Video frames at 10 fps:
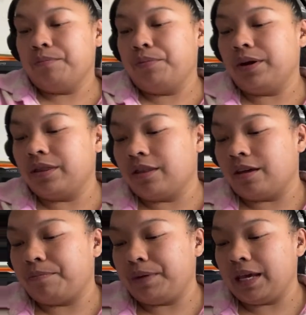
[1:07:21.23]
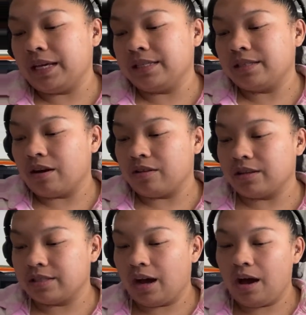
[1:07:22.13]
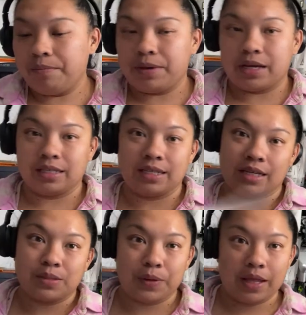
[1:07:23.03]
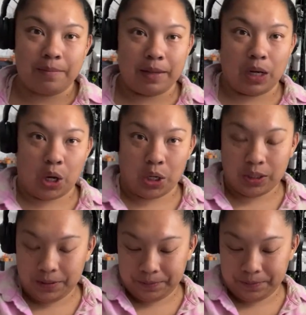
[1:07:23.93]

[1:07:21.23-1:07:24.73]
Put the bees on the top because that's where they belong.